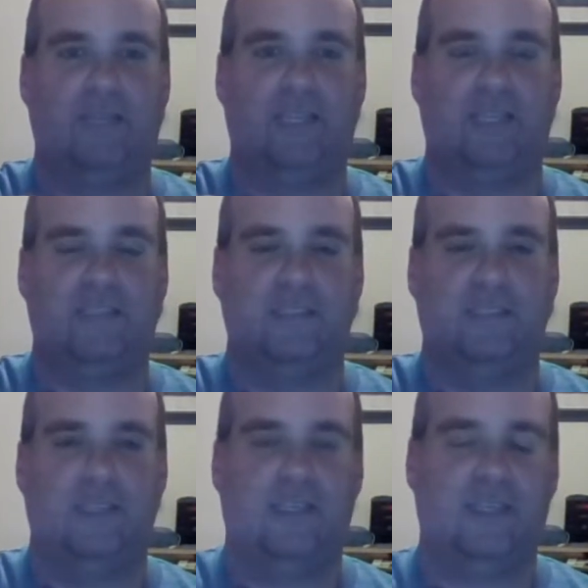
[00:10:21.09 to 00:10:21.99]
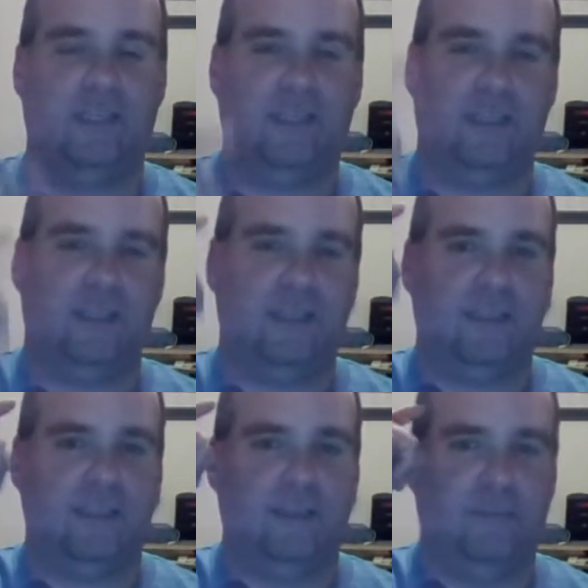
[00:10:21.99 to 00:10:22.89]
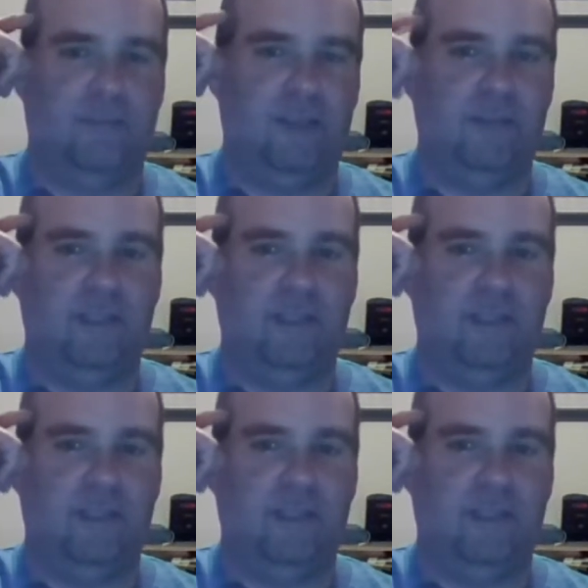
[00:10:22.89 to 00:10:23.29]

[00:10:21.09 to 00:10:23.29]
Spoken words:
[no speech]